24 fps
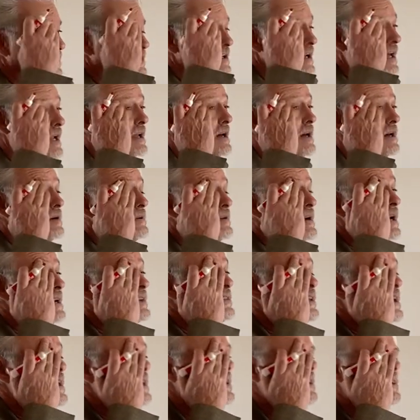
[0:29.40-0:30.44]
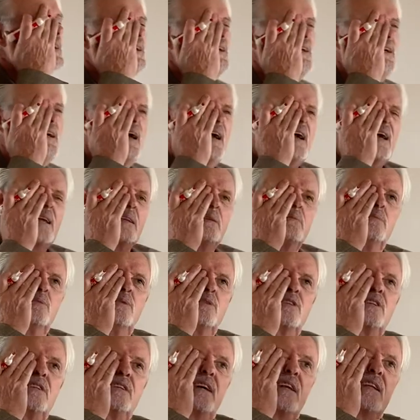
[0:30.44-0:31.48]
And I think animal
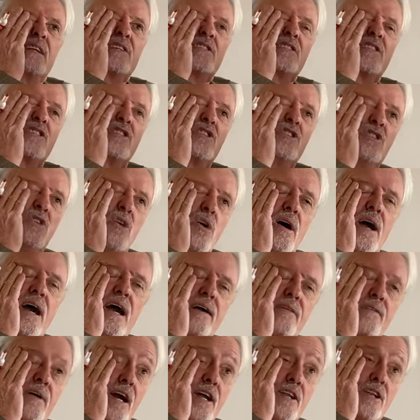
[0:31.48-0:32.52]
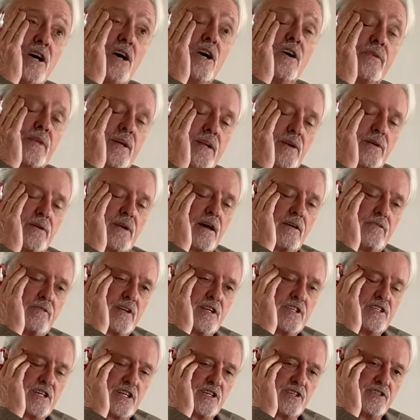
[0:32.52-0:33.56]
genetics does not have, I know they don't have an
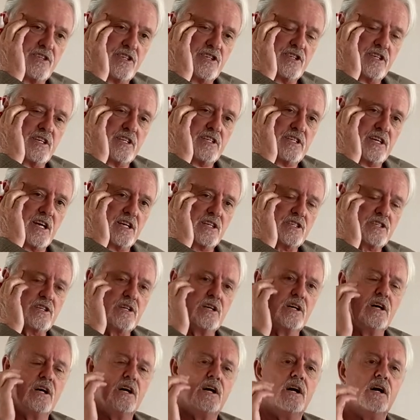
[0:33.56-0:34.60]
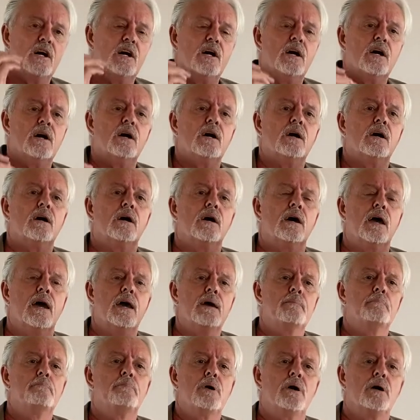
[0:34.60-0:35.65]
intensity gene test.
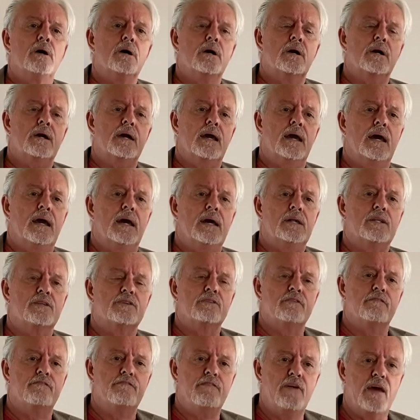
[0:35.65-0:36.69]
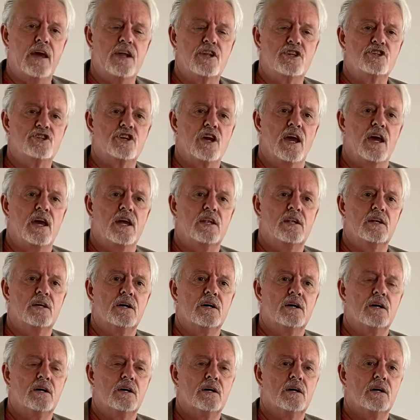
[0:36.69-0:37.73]
Embark and VetGen
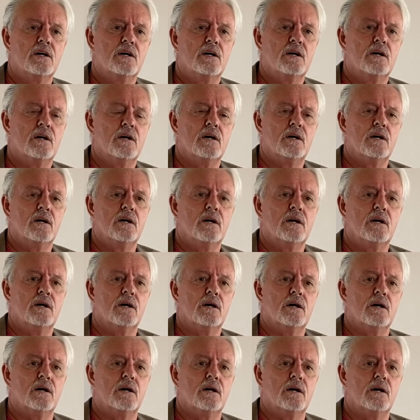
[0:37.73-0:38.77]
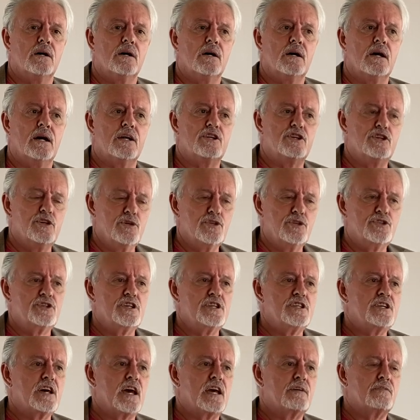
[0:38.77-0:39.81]
and UC
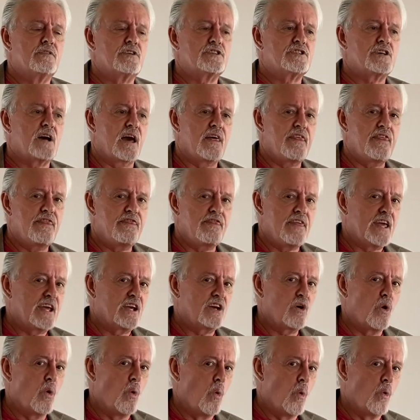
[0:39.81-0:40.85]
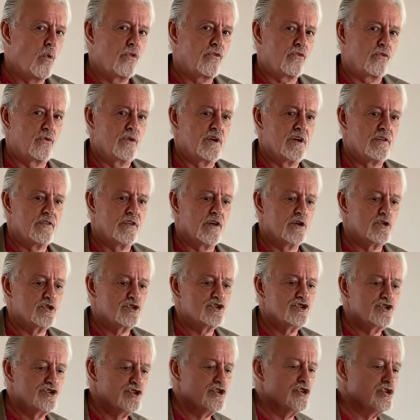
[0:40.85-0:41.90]
Davis, I think all three of those
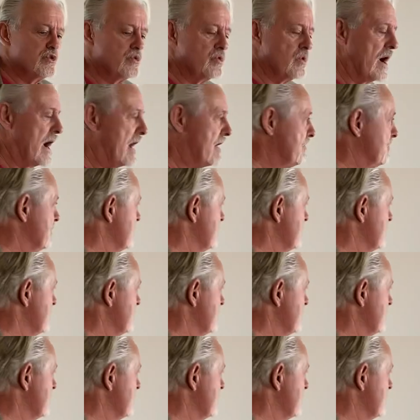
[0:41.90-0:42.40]
do have the